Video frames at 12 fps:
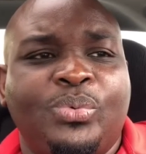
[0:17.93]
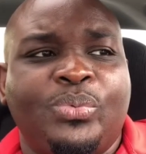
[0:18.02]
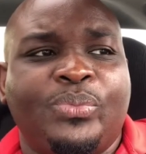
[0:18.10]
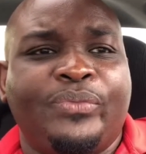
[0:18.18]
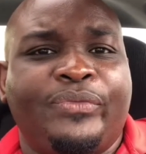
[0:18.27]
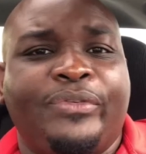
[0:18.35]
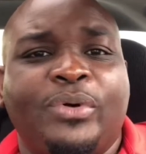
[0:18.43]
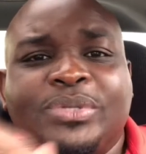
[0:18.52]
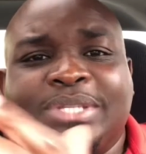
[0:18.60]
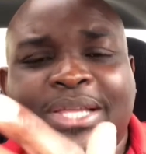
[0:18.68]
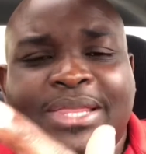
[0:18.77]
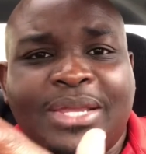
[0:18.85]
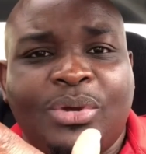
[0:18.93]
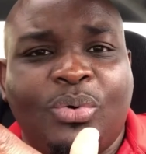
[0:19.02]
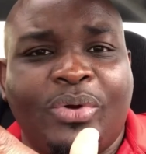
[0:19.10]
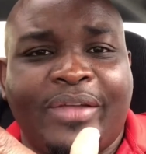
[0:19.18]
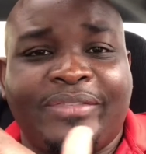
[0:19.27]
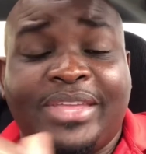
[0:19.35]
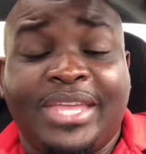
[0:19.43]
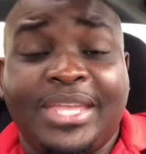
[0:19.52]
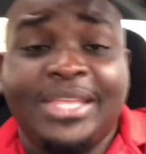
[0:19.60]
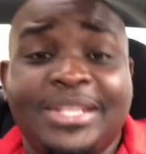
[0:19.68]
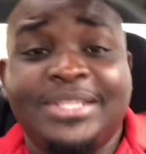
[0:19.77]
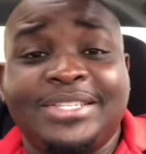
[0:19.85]
folks out there who have
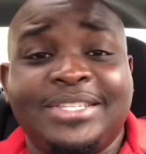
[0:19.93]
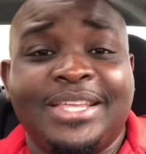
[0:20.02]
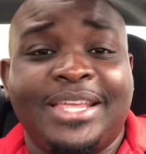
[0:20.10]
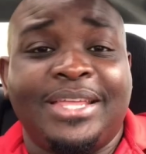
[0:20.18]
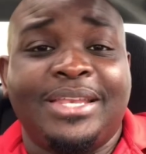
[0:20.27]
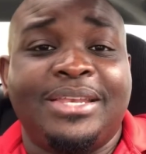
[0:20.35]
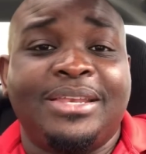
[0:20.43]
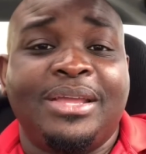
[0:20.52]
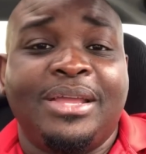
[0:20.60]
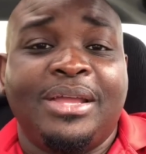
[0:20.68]
kids and